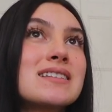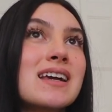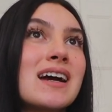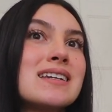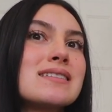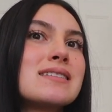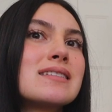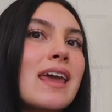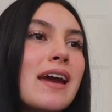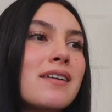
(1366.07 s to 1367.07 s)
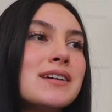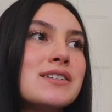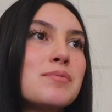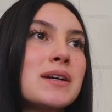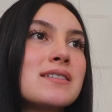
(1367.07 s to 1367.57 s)
It's kind of scary
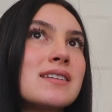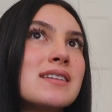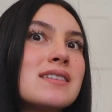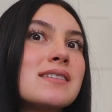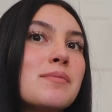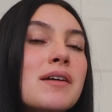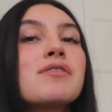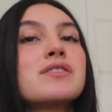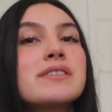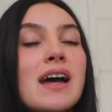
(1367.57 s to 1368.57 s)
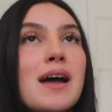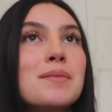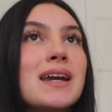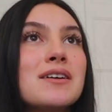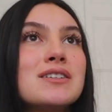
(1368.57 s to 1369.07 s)
just because it's my first time
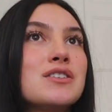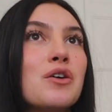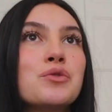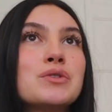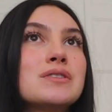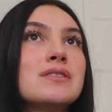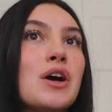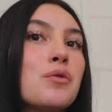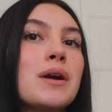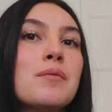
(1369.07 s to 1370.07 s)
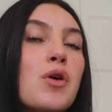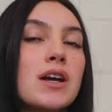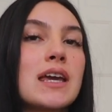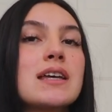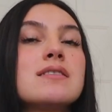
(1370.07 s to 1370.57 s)
and I don't know what I'm
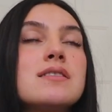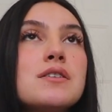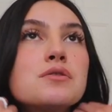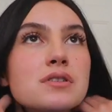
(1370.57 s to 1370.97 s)
walking into.